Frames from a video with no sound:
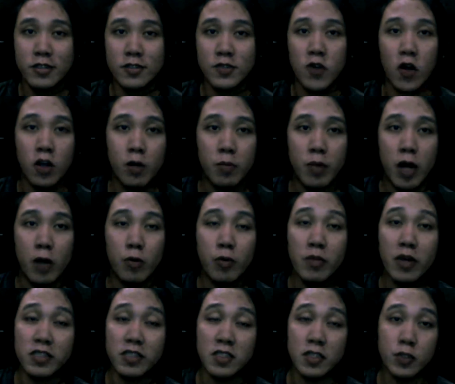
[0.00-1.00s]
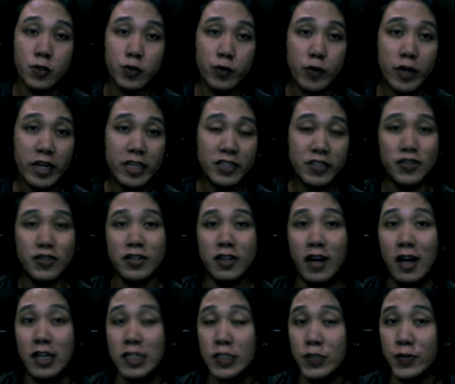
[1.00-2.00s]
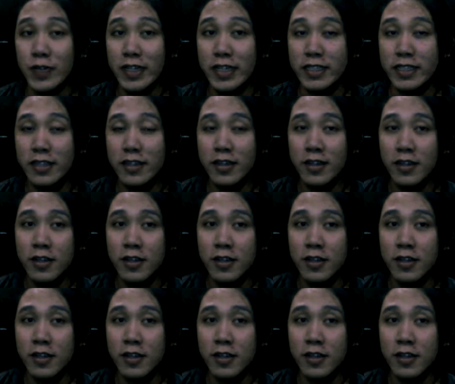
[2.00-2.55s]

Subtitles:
talk about what makes it great or not great,